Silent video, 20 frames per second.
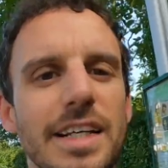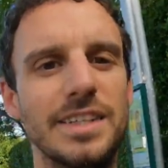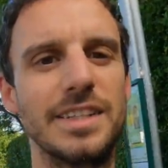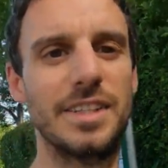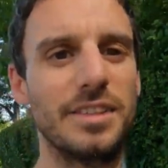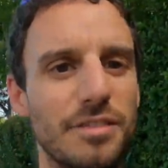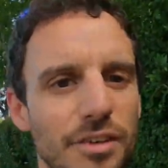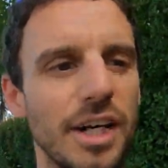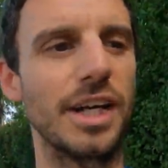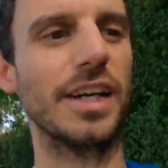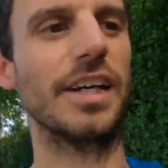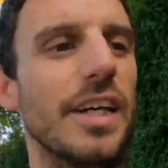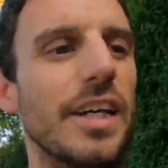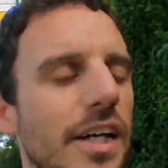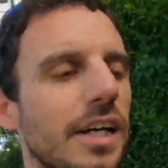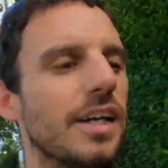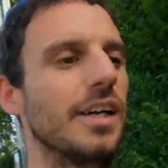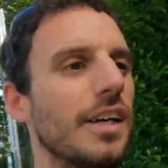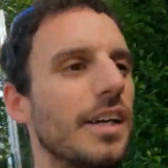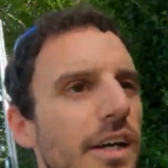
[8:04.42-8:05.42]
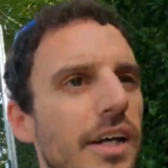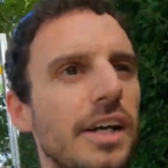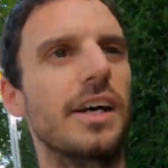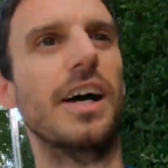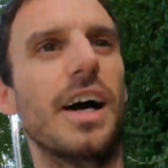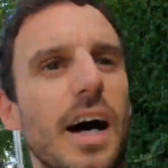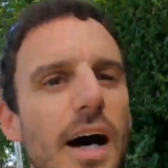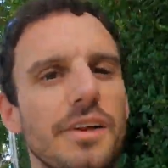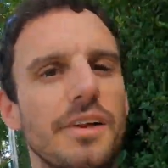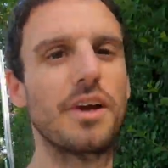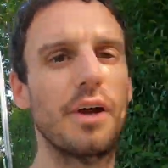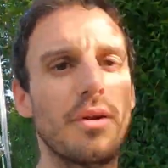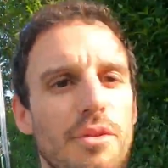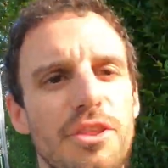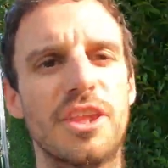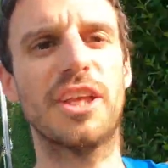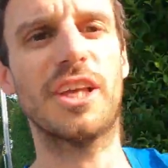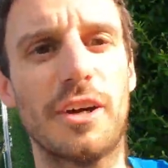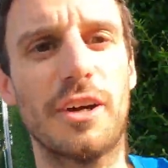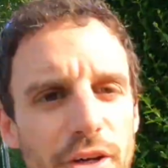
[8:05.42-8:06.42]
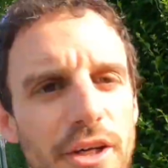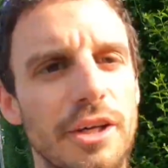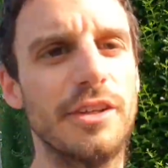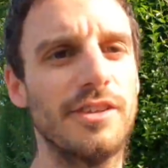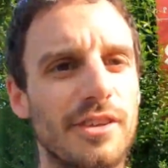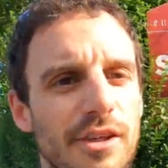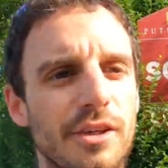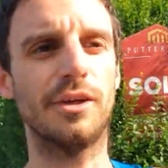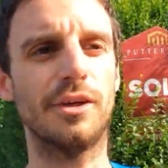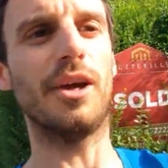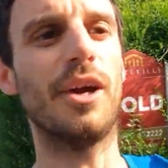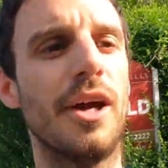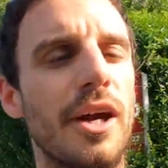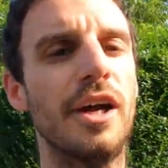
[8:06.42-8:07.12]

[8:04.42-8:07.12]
easy run. I don't think I'm going to do